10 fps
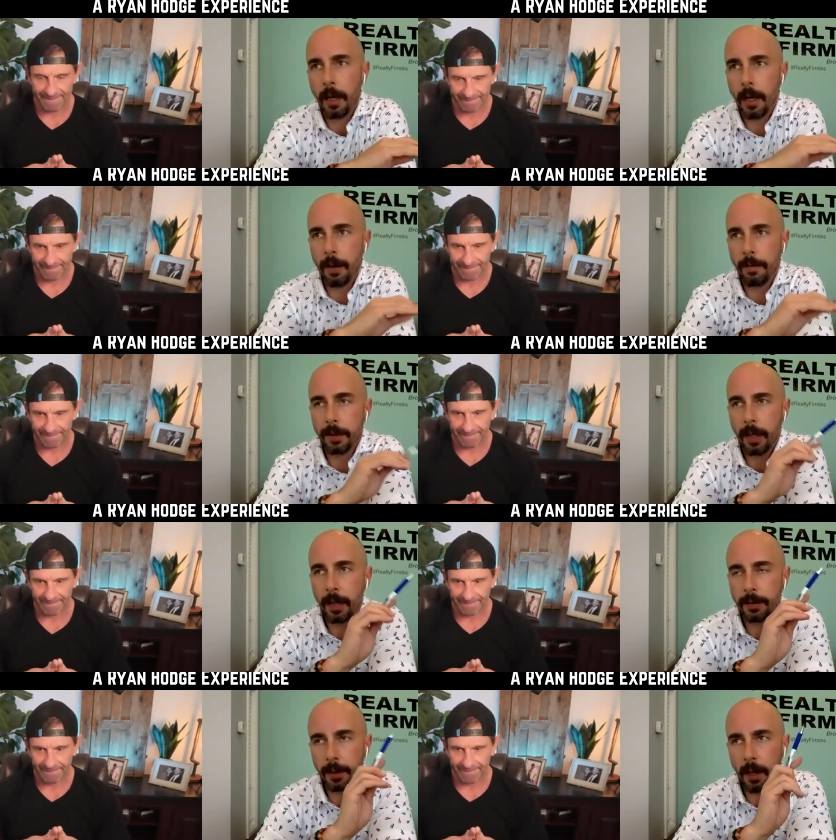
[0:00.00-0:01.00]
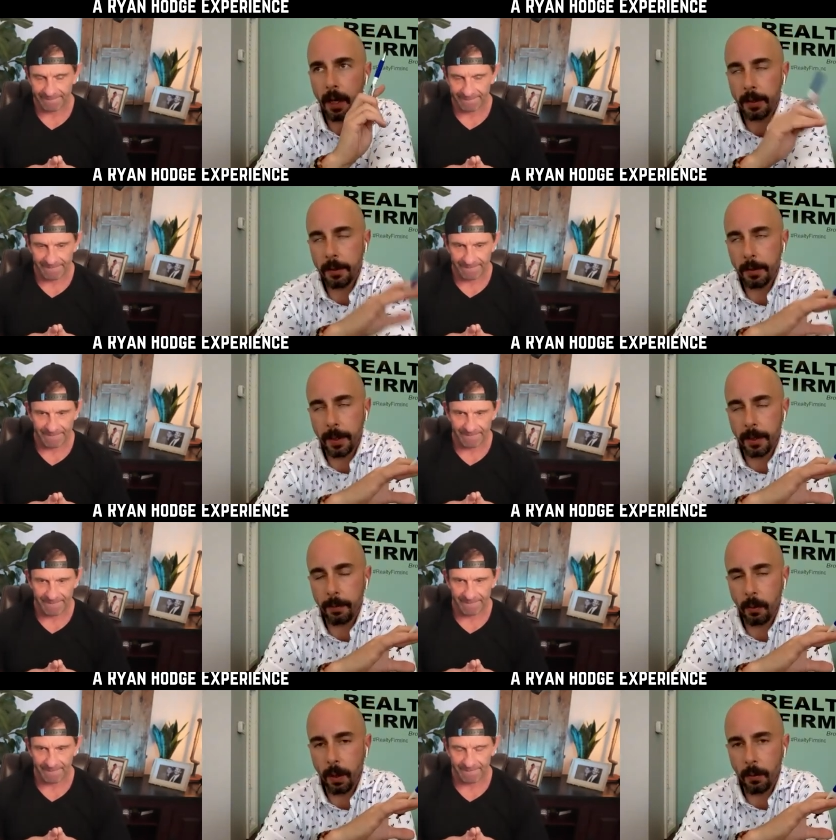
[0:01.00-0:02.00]
Speaker 1: have it has it gotten to be
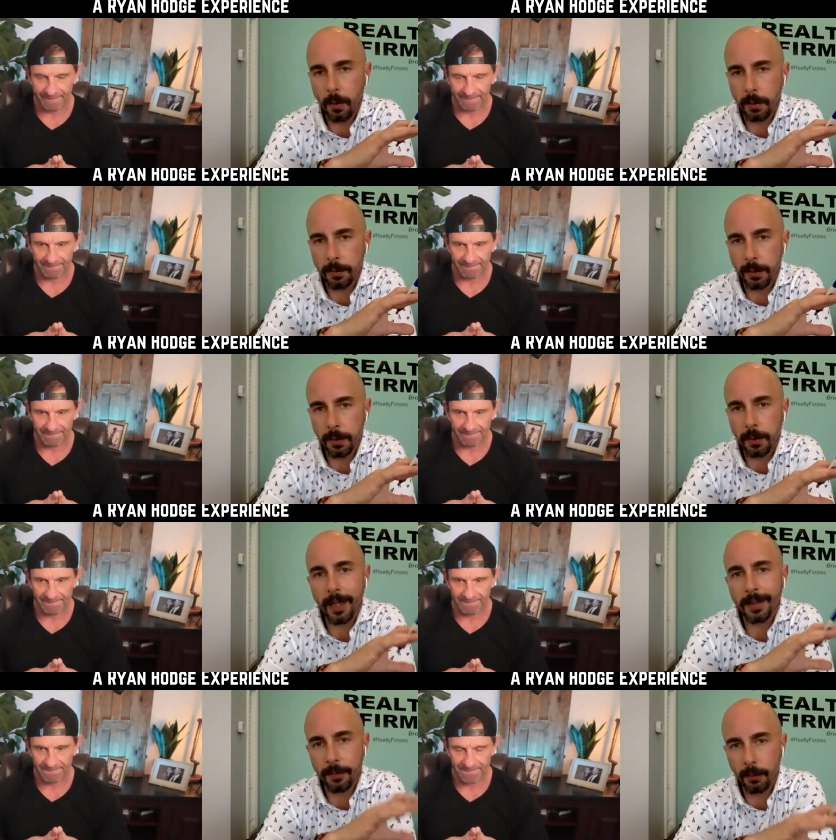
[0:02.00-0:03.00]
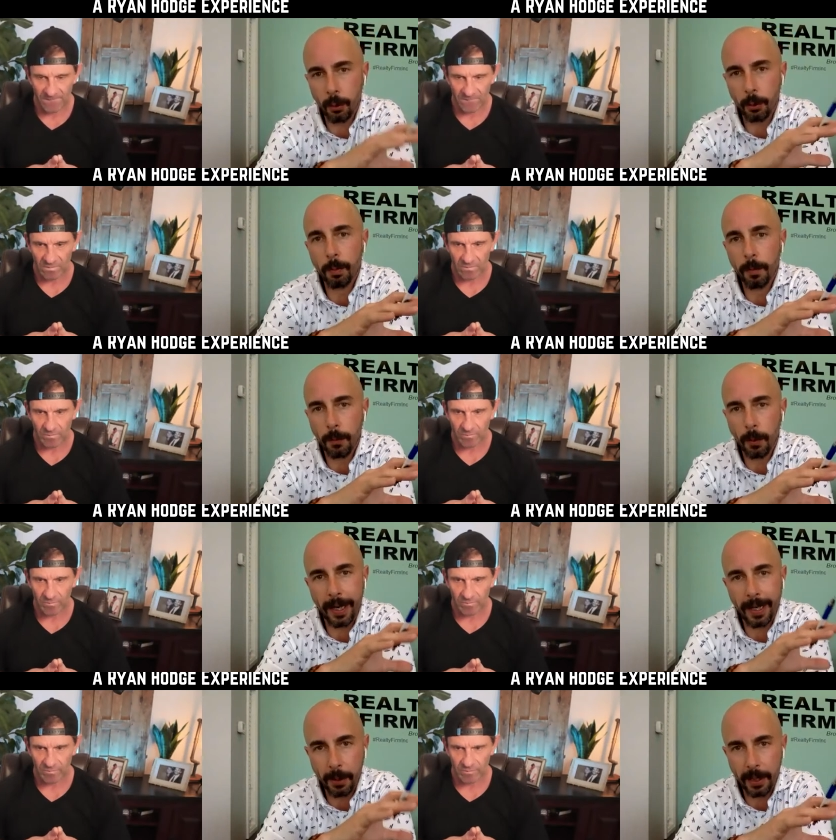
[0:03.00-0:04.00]
the point where there's still lots of room
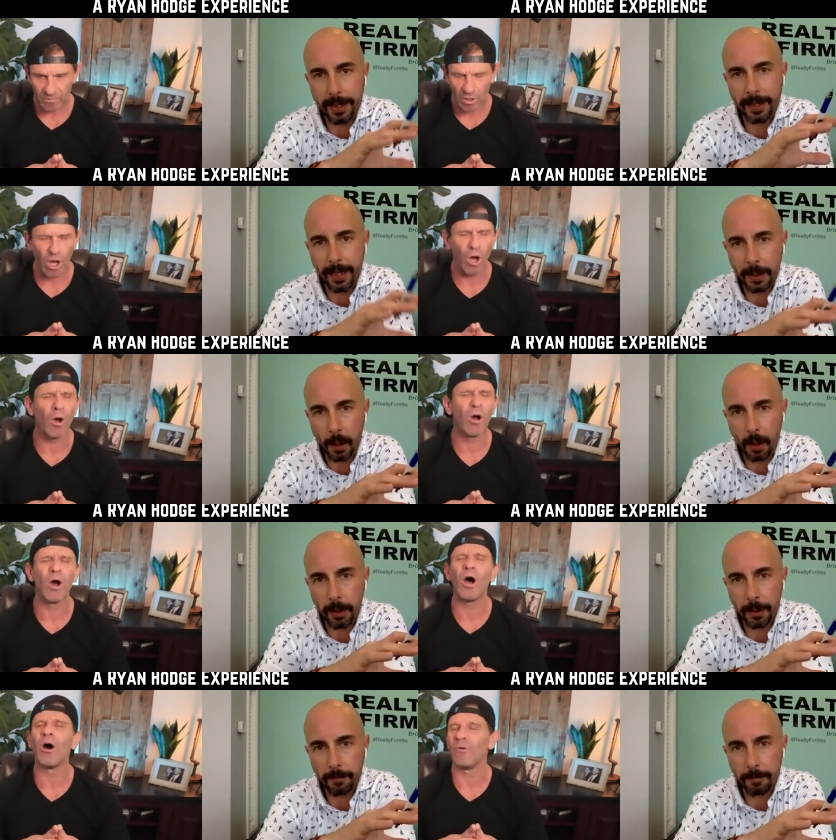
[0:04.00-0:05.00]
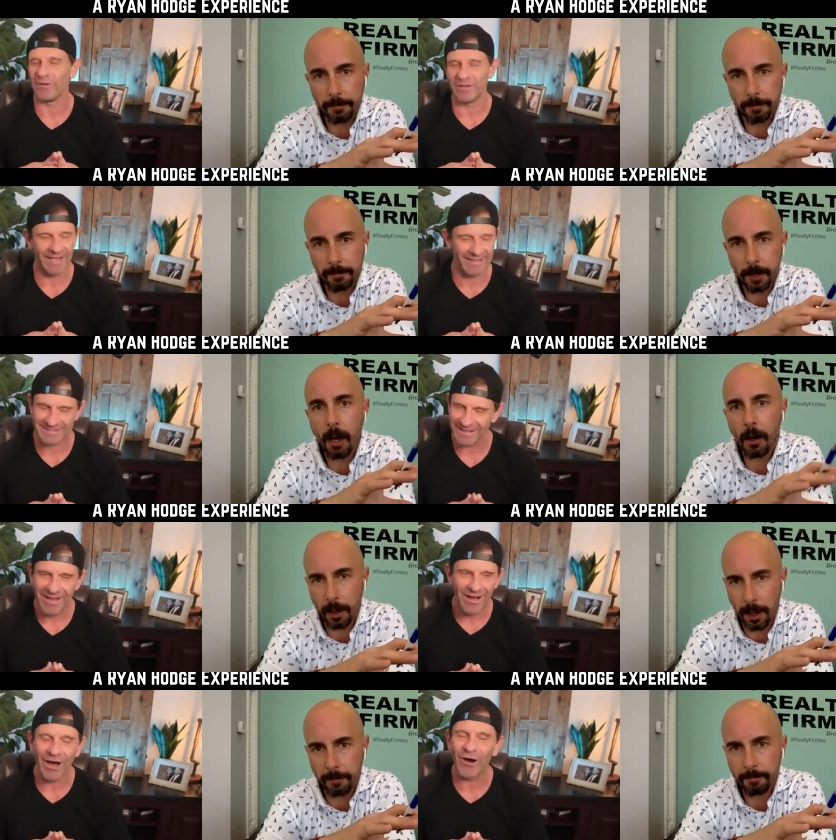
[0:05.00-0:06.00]
for anybody in oh, any market? Oh yes.
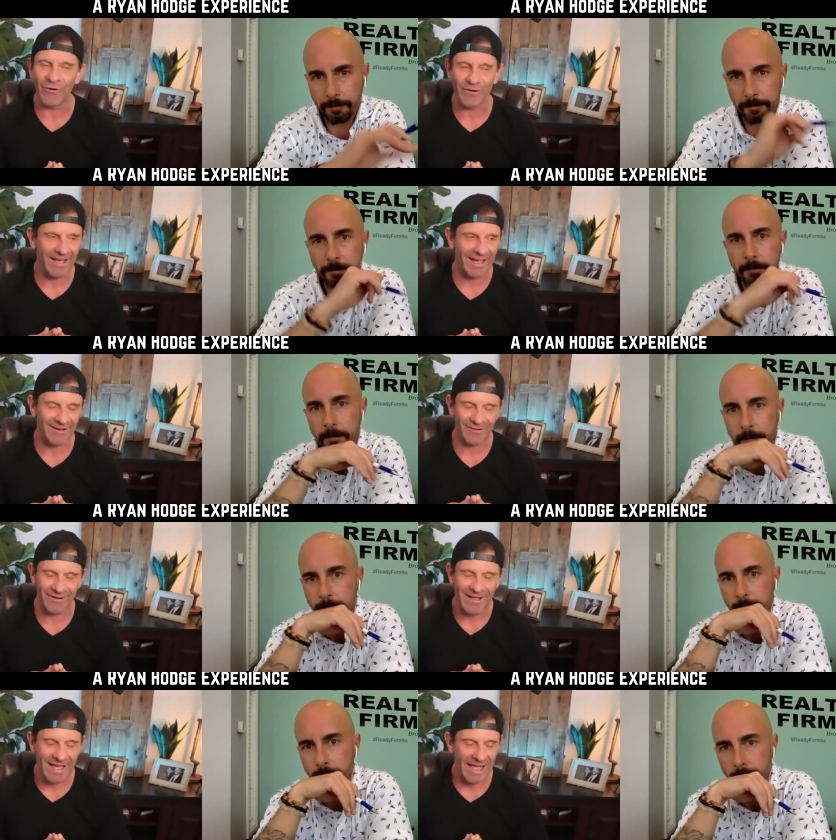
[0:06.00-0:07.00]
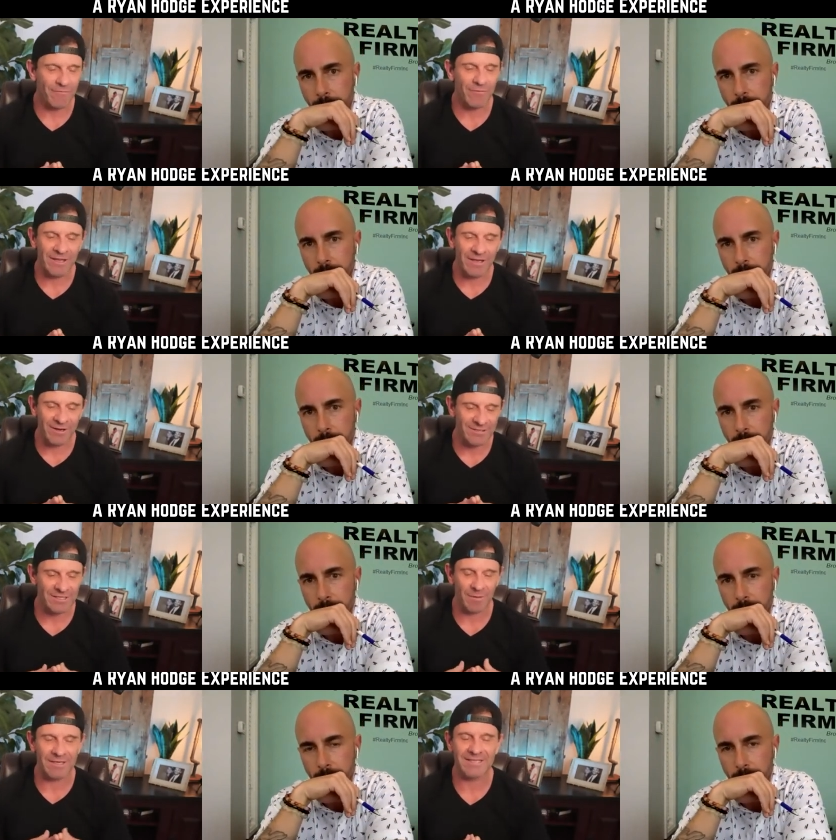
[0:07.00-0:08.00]
Speaker 2: Okay. Oh yeah, dude. Every year
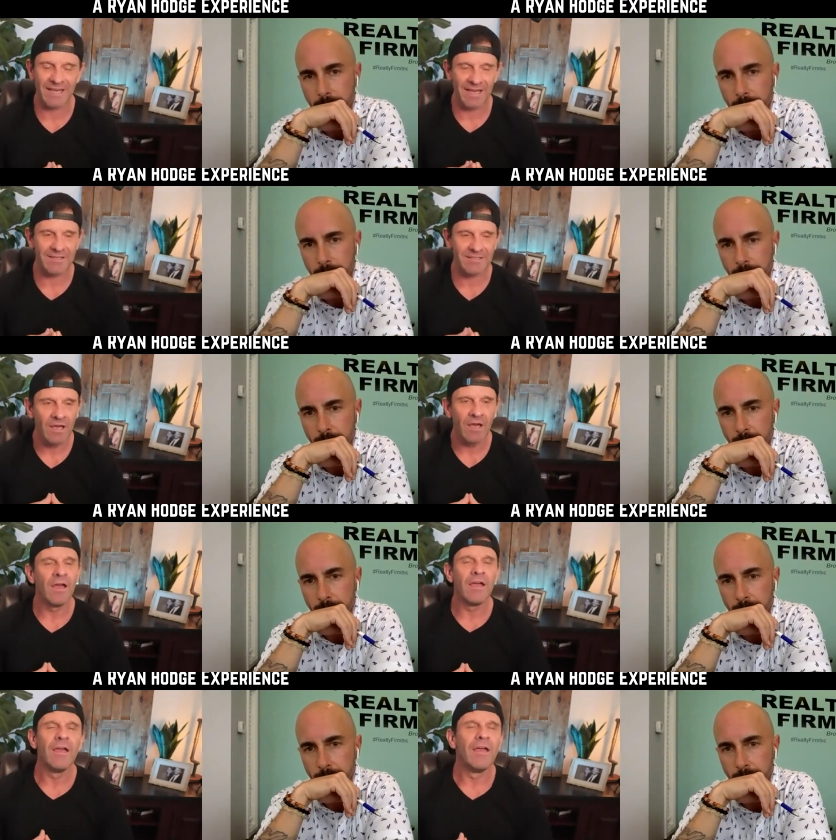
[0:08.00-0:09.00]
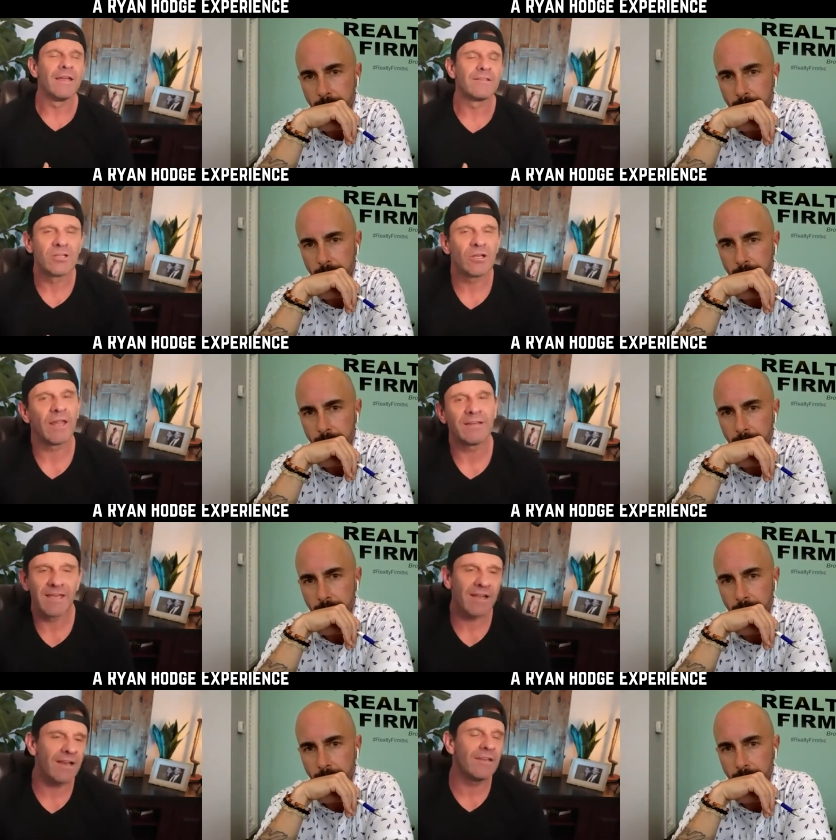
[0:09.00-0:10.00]
somebody says, it's too late to
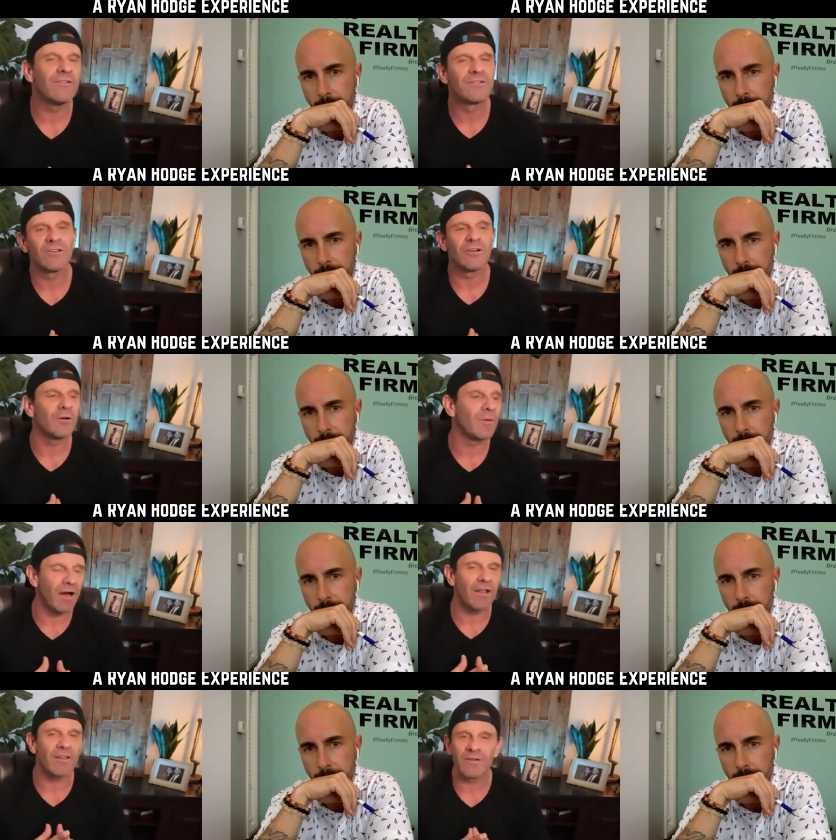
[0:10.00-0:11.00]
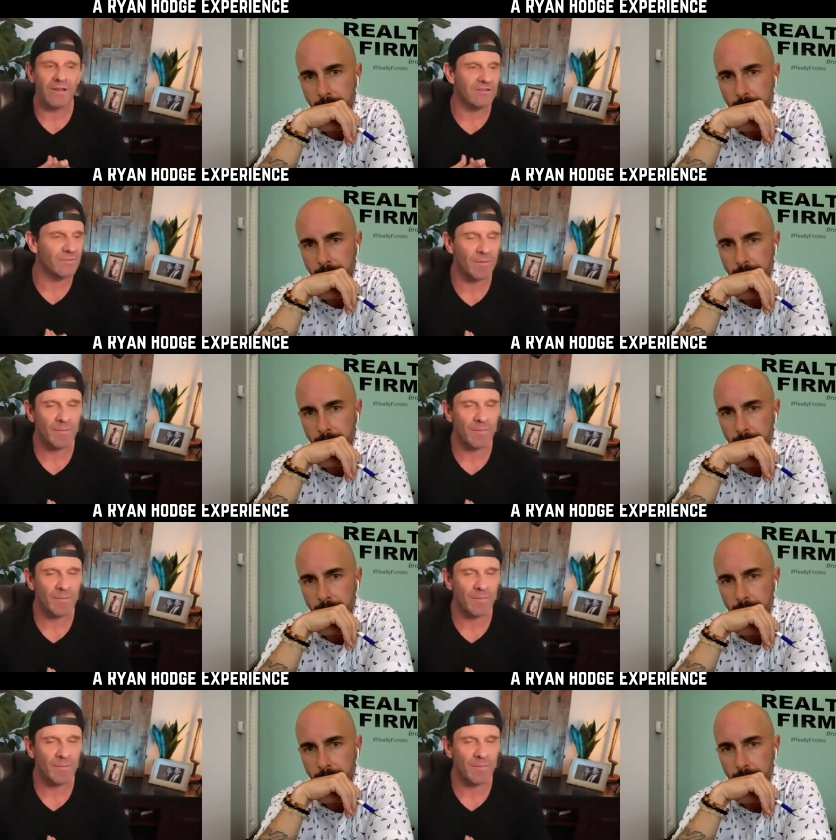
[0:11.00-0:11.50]
get on YouTube. All the videos have been